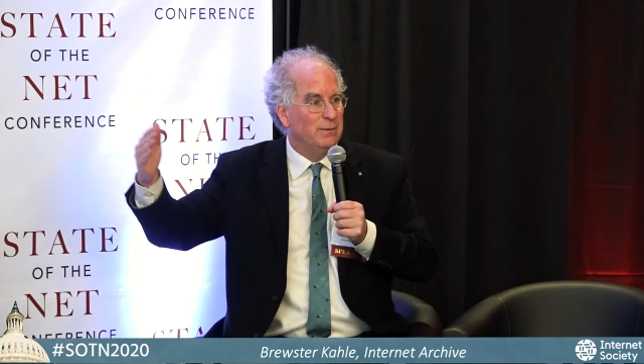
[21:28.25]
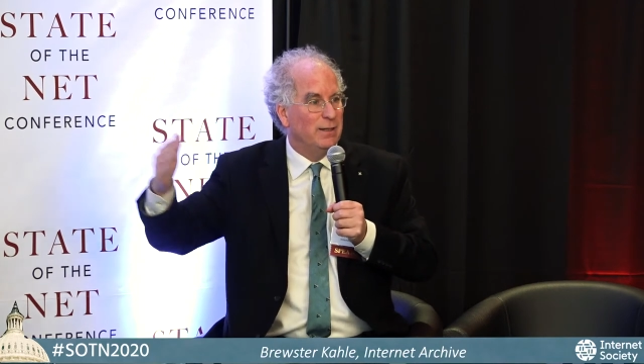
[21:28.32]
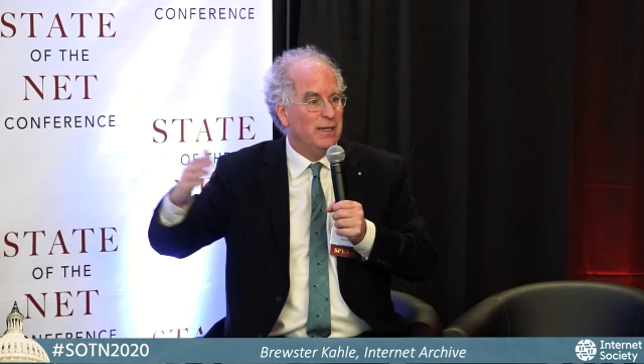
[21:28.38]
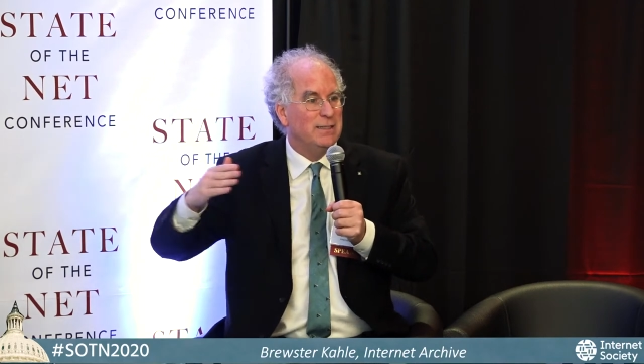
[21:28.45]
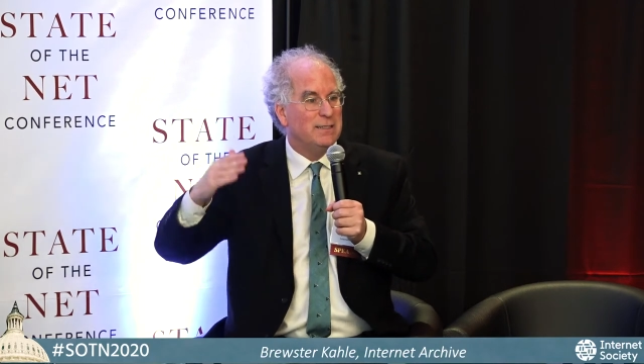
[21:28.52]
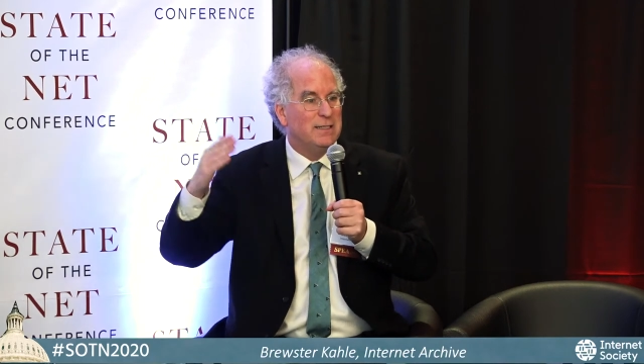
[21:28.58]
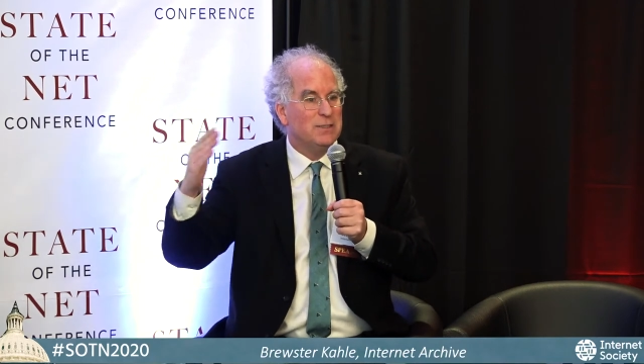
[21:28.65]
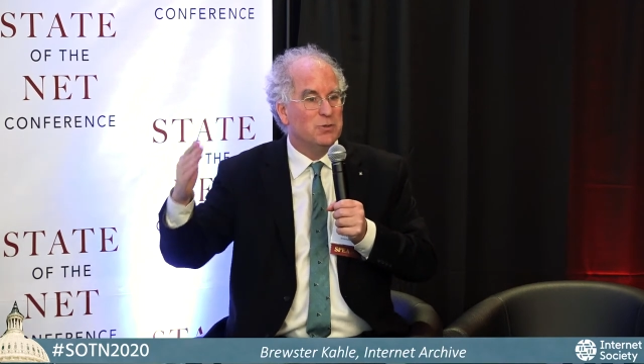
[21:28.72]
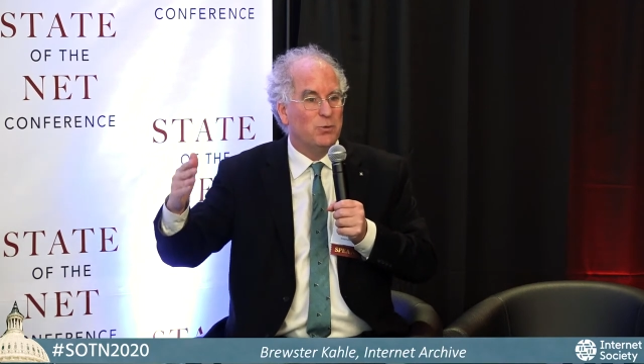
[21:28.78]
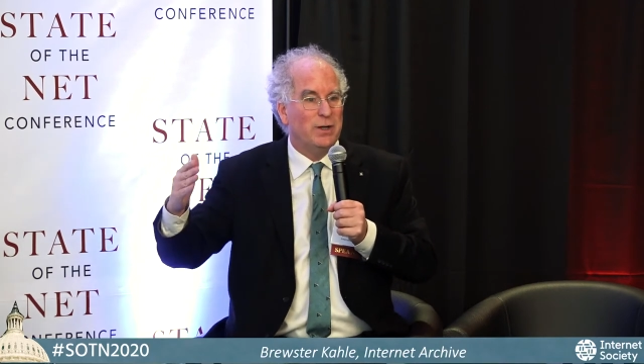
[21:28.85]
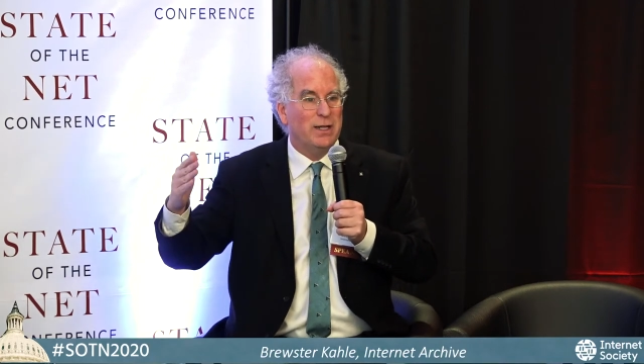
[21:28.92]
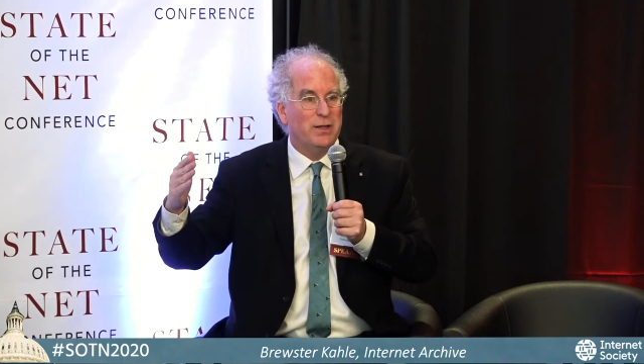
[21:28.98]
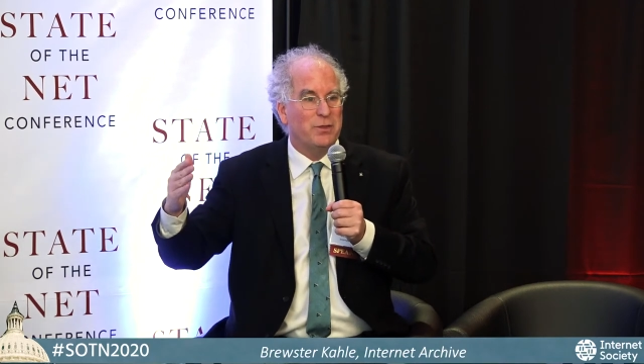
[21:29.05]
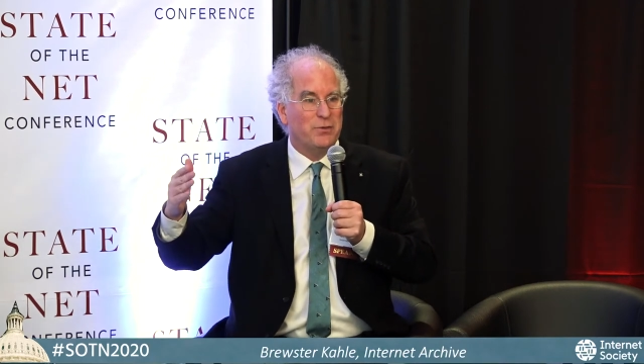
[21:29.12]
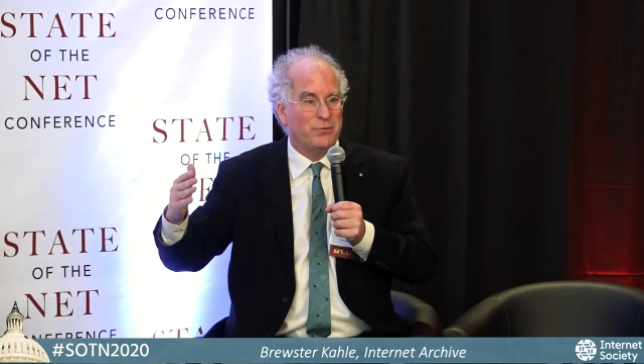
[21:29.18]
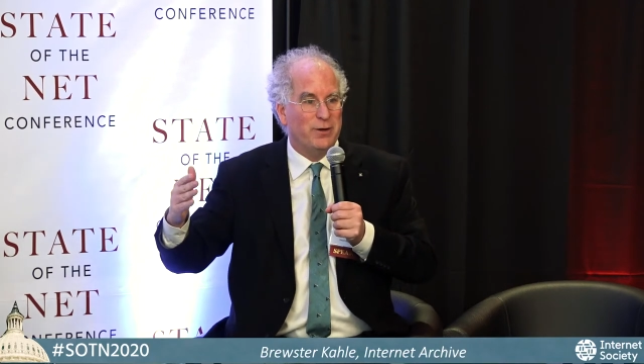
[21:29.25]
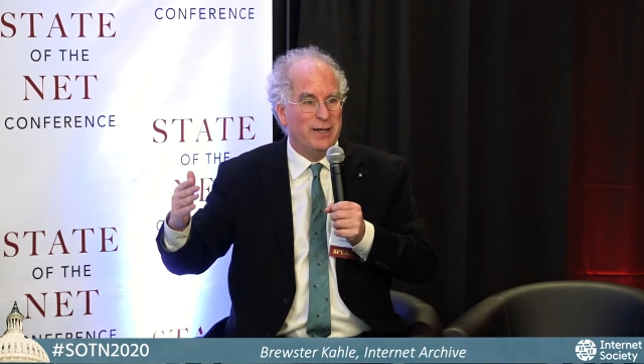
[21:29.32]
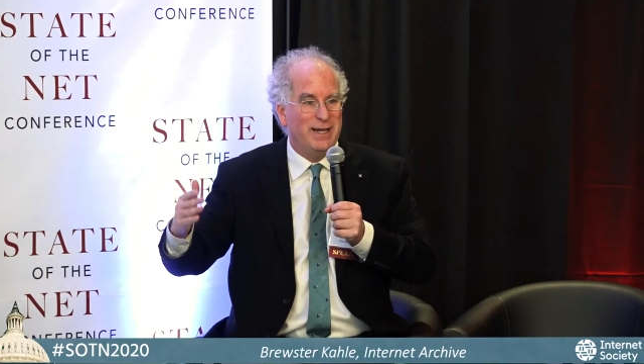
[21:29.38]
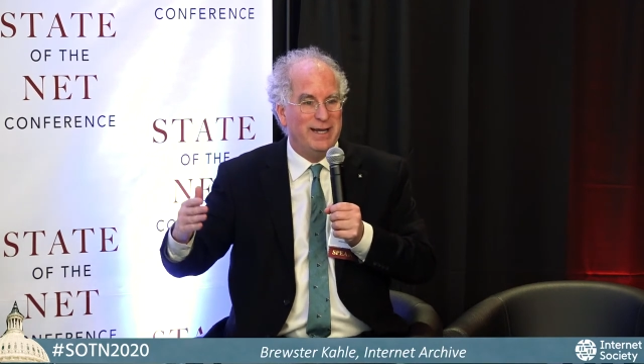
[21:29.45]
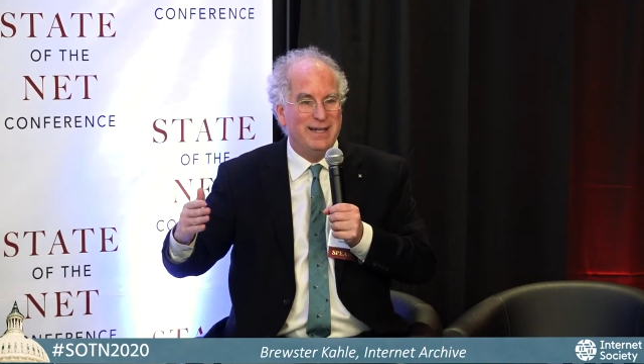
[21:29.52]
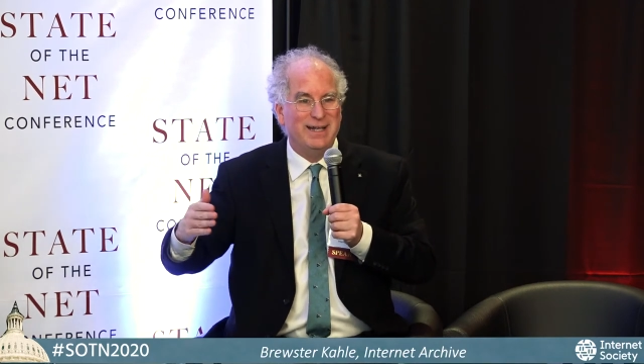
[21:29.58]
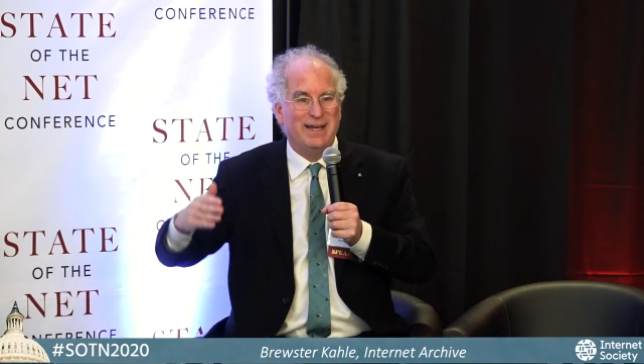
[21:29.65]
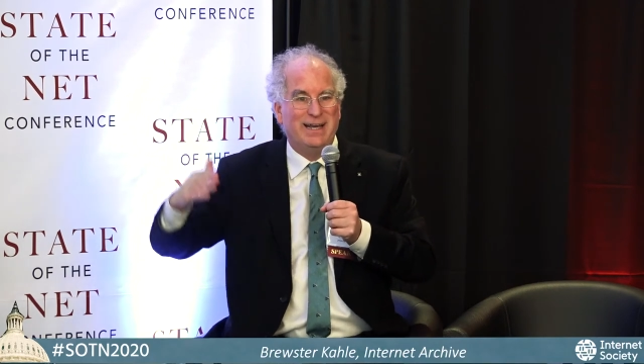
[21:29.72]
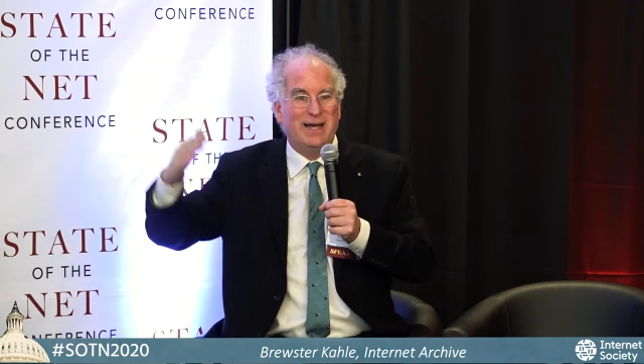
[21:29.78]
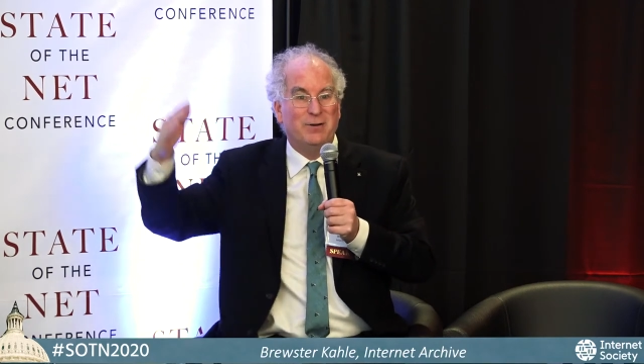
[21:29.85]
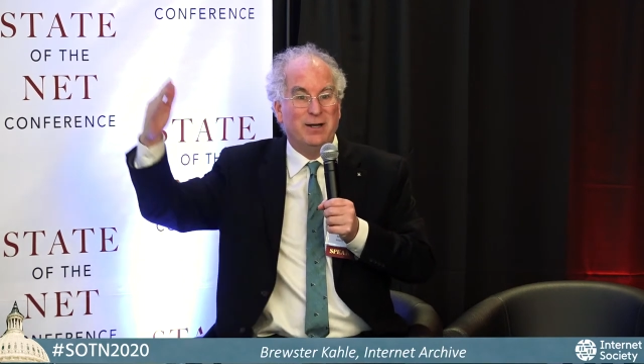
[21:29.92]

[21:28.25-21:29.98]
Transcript: 1923 and now